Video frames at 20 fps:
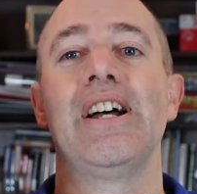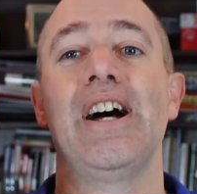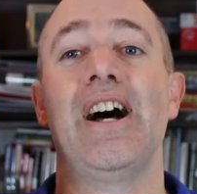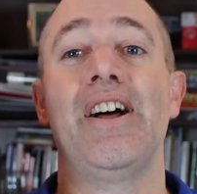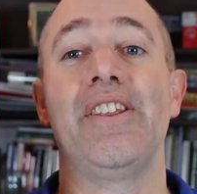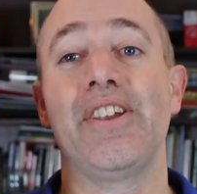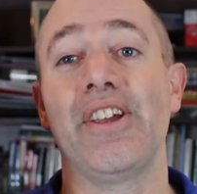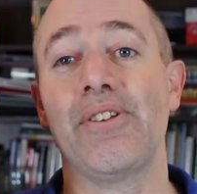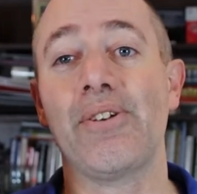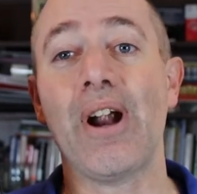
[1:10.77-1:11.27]

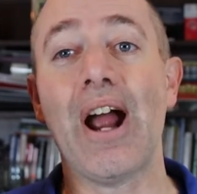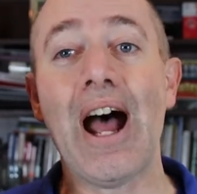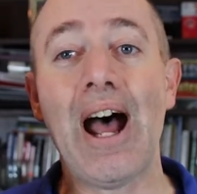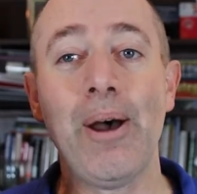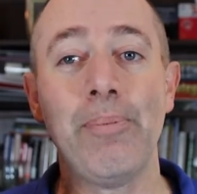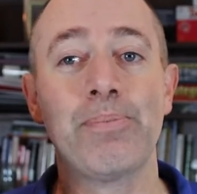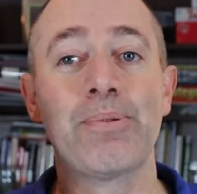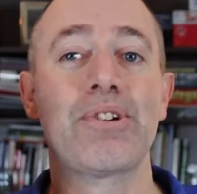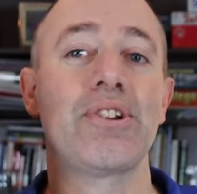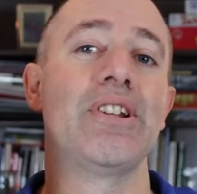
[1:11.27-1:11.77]
The other
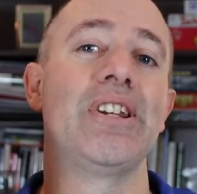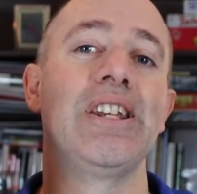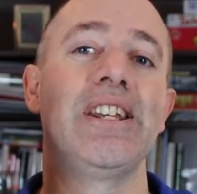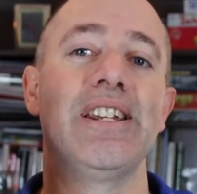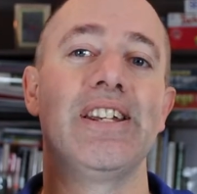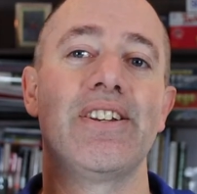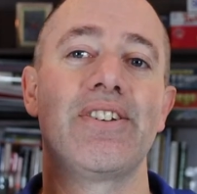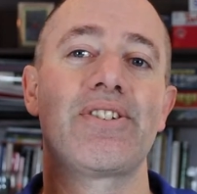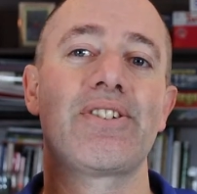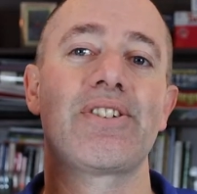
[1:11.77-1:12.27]
option
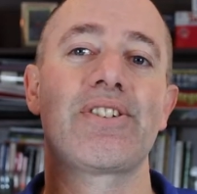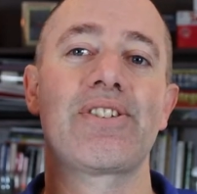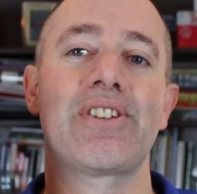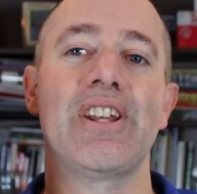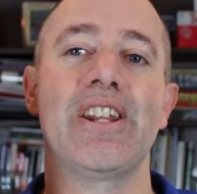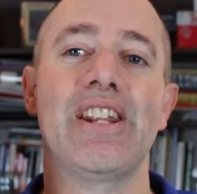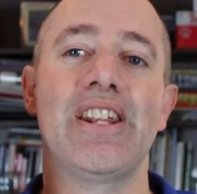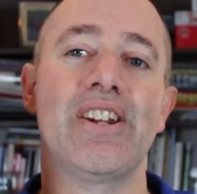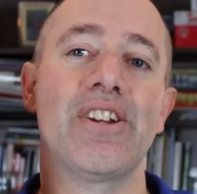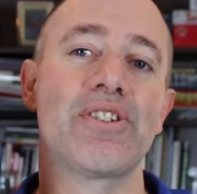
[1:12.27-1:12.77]
is
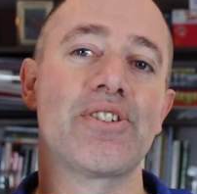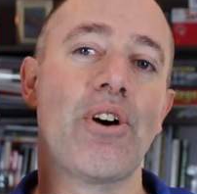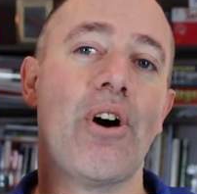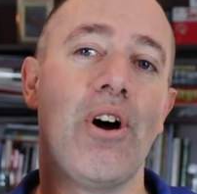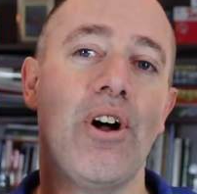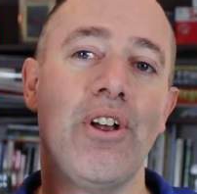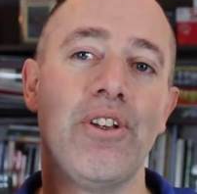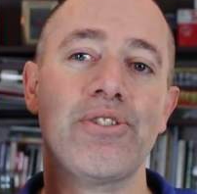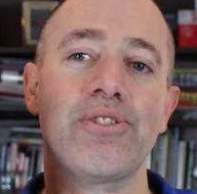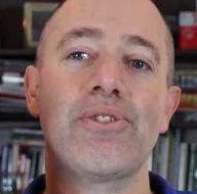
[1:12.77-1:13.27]
that it is
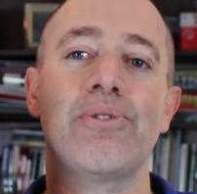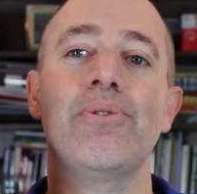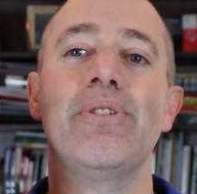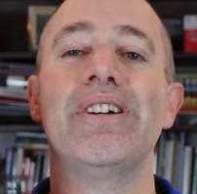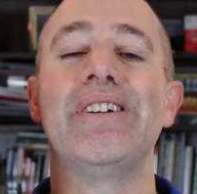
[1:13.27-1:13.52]
also